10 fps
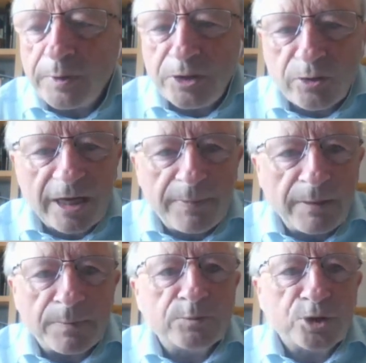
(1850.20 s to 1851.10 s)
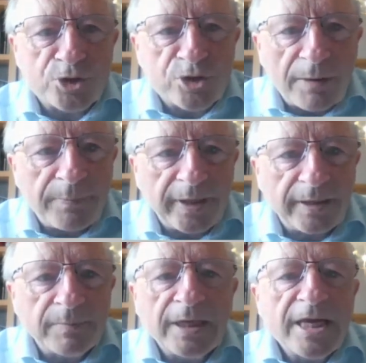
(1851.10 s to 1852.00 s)
If we do get people, just drop
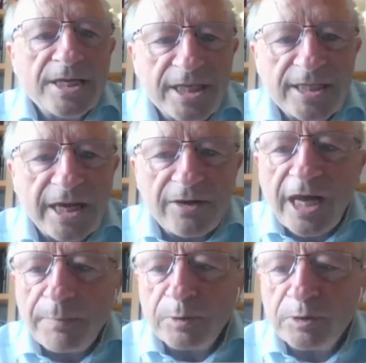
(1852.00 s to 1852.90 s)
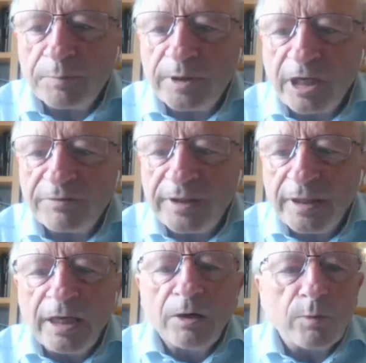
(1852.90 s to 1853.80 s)
in, sit down, have a cup of coffee.
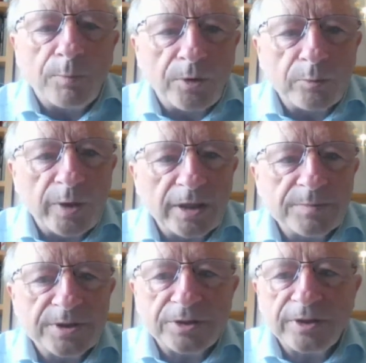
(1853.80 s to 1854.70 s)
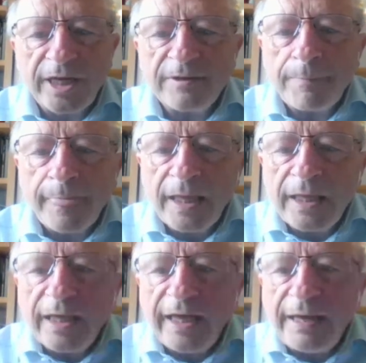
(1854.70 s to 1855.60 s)
We're more than welcome to do that.
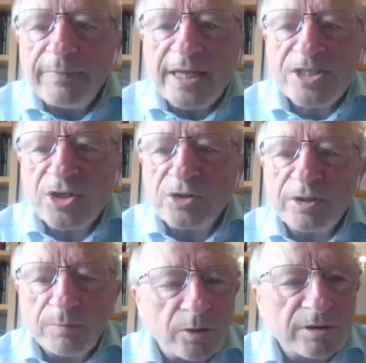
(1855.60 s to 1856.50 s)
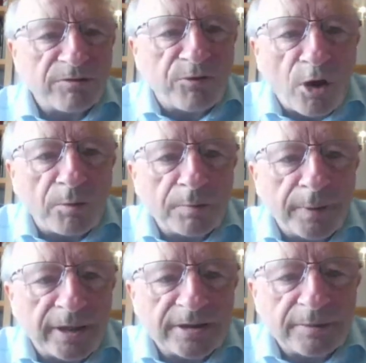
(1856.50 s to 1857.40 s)
And that's sort of more the formal
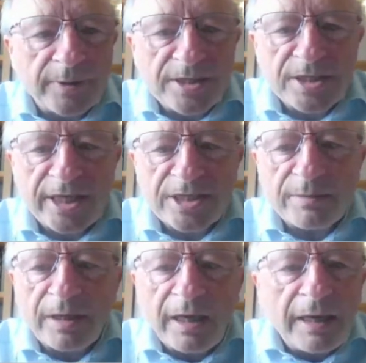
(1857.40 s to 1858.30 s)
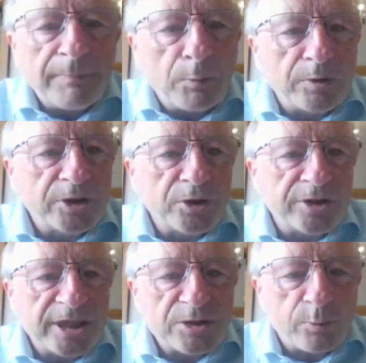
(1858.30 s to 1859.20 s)
part of the presentation. But one of the
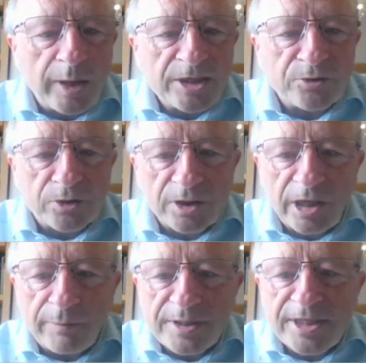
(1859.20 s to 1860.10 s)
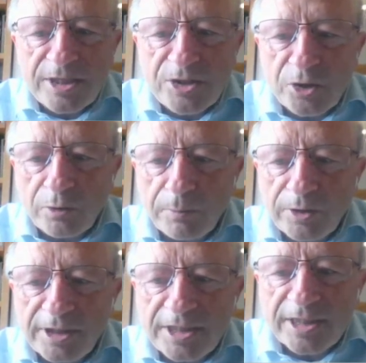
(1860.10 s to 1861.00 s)
good things Wexford Libraries did do in
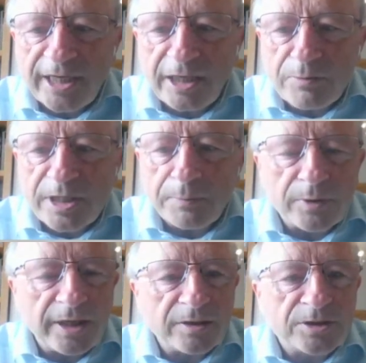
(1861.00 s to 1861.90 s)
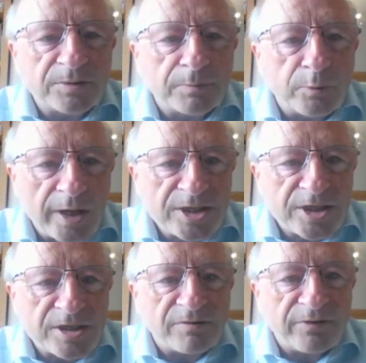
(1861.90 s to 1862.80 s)
putting this together was they put out some
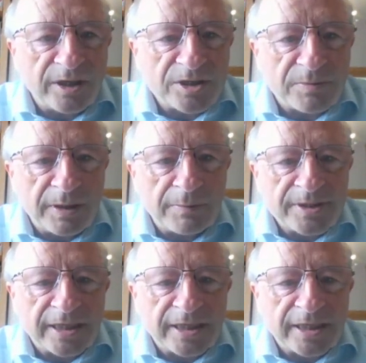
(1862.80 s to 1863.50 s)
questions and feelers to people and